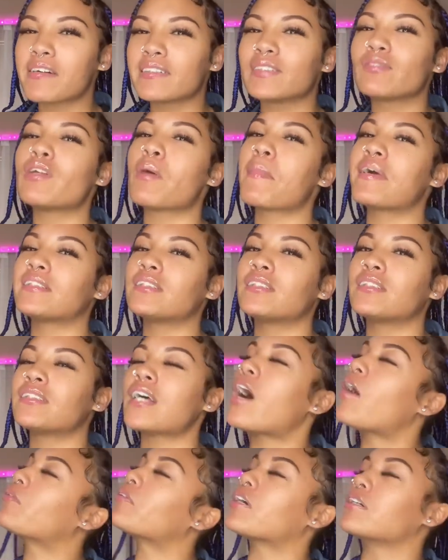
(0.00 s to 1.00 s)
If that makes sense, I
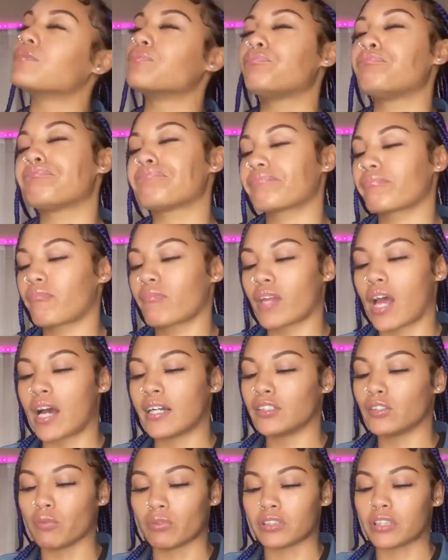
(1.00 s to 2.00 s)
don't know. I
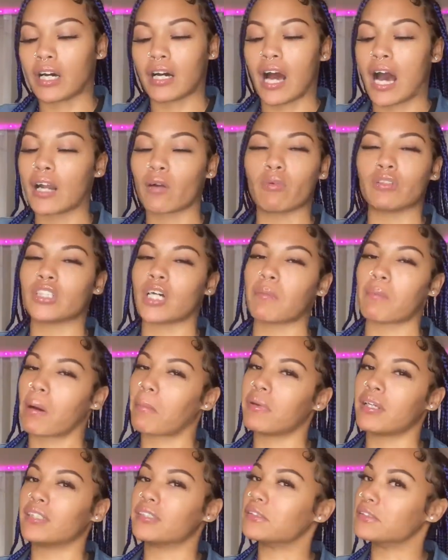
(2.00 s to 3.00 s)
don't want y'all my
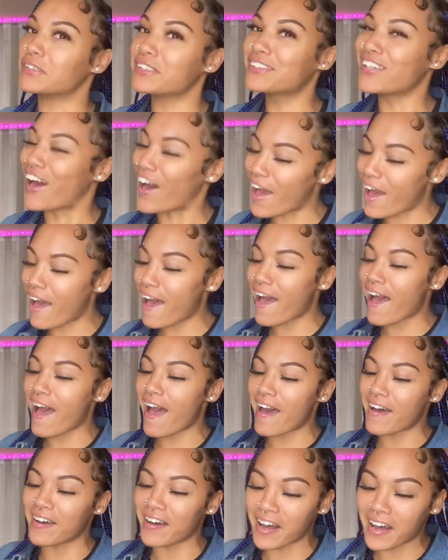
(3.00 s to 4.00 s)
business.
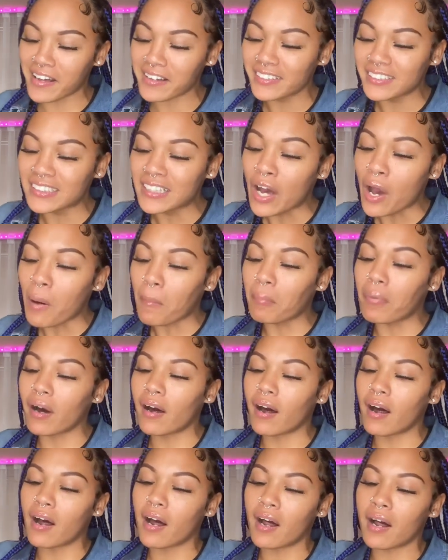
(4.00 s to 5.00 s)
But
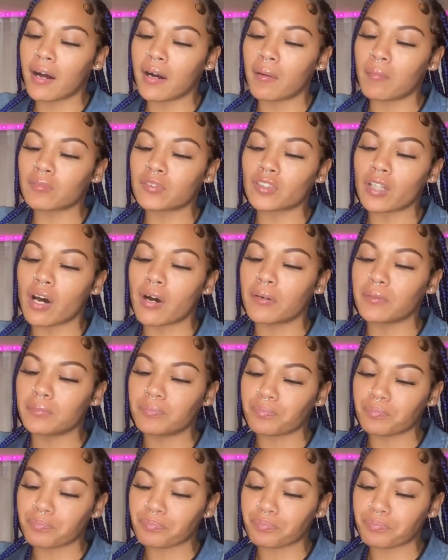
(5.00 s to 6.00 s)
so
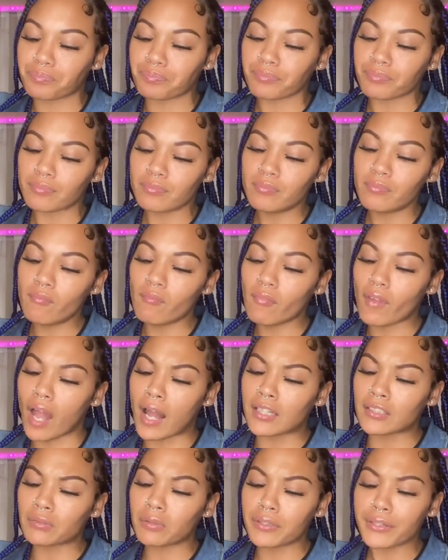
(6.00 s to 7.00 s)
I
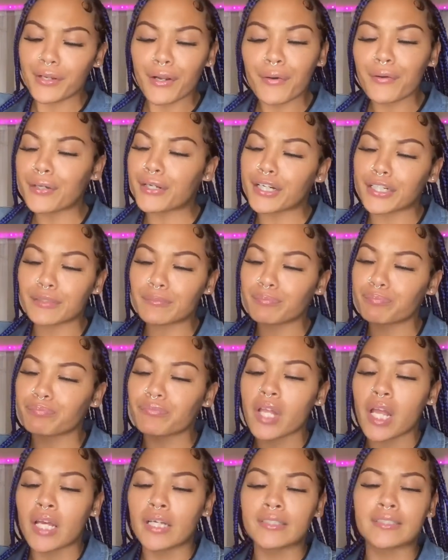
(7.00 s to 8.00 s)
just wanna be on here,
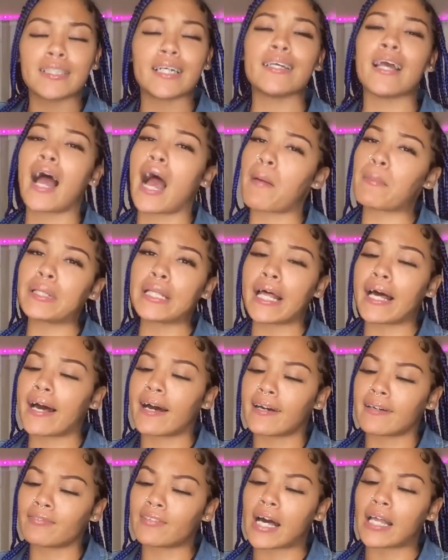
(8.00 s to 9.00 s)
tell y'all I'm
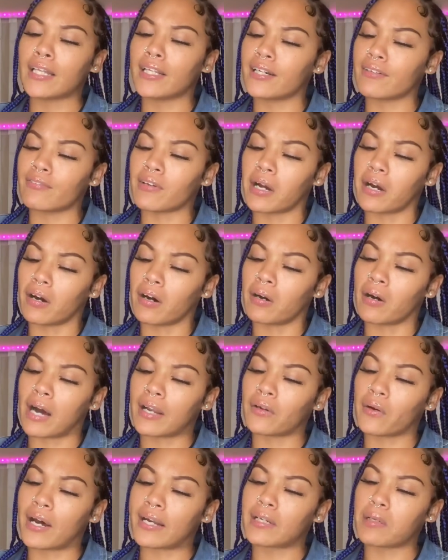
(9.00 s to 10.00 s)
alive. I love y'all. I
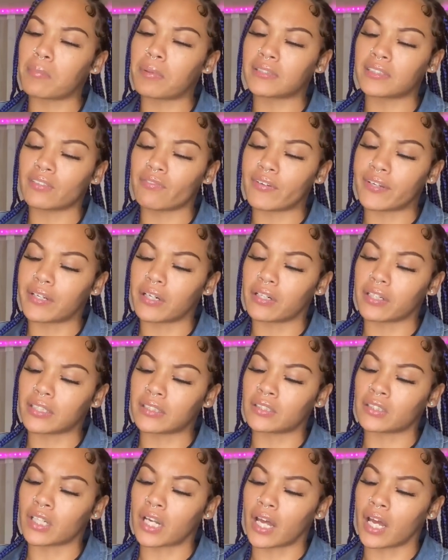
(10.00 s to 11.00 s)
know I didn't post a video
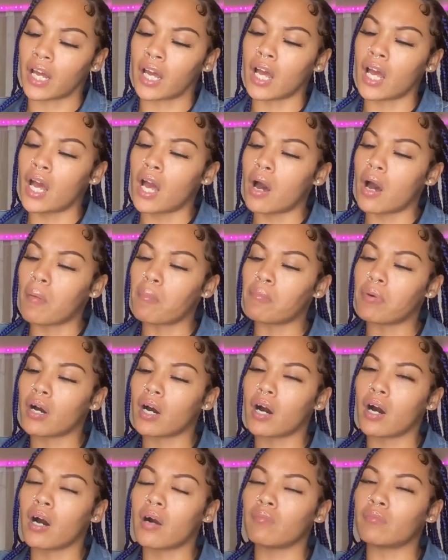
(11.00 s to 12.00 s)
yesterday, but
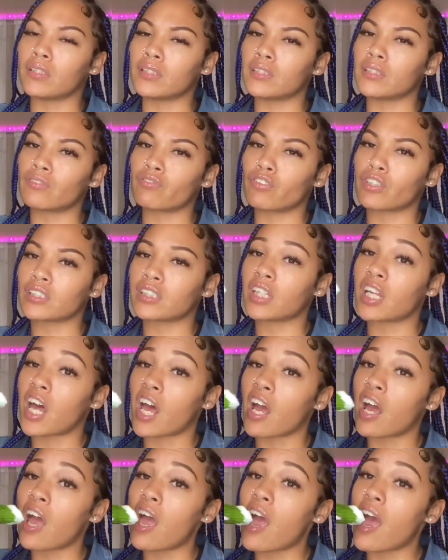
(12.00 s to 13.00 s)
this is for
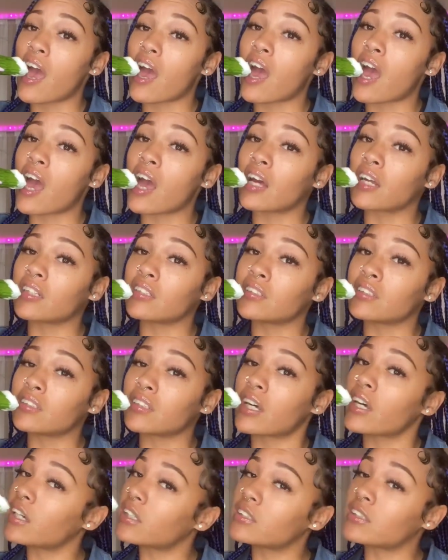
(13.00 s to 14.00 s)
today. And just a
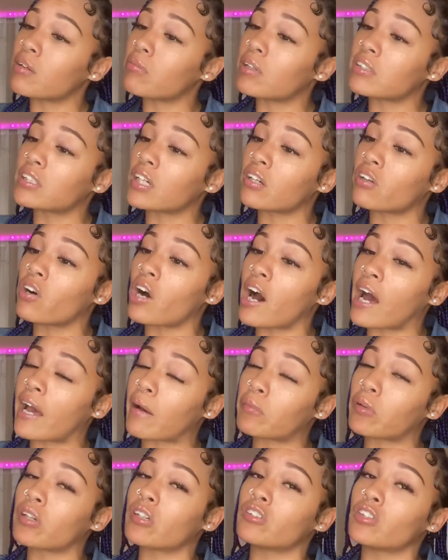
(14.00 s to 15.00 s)
heads up, which I know I am
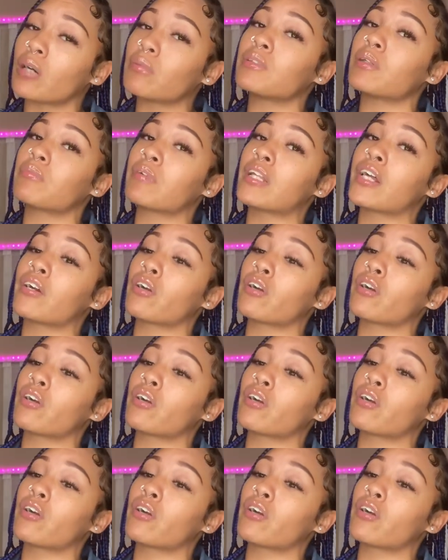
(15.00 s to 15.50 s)
gonna talk to you.